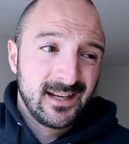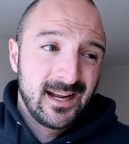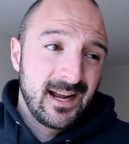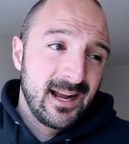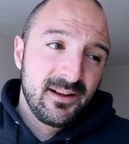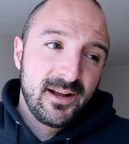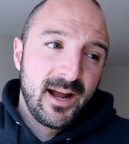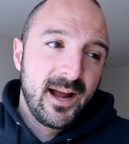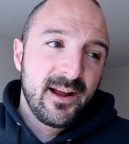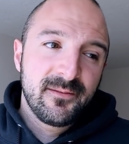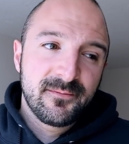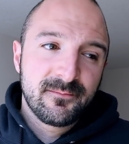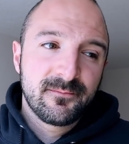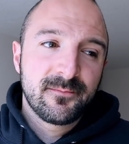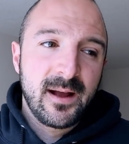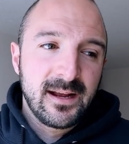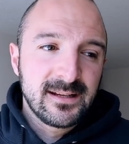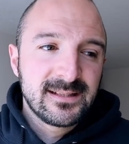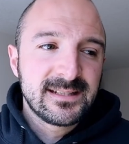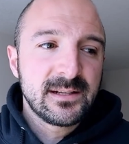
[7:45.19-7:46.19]
I, I,
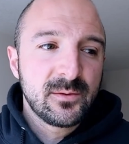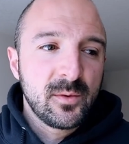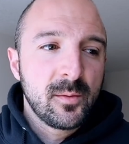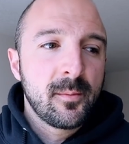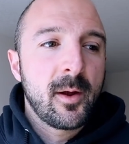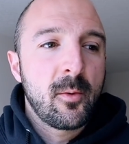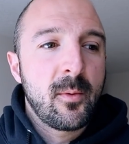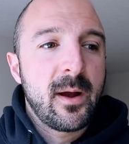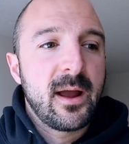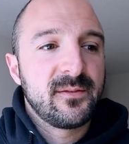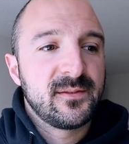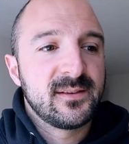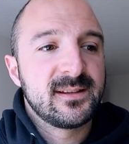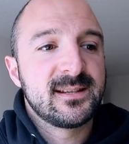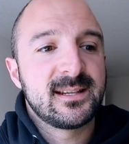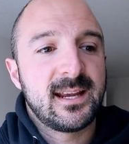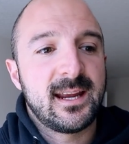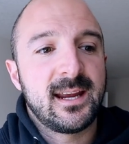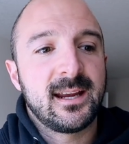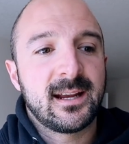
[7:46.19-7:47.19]
I see what my wife is
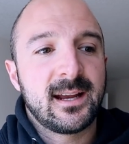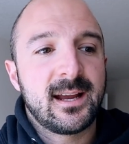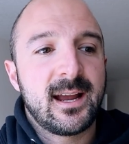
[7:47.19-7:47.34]
saying.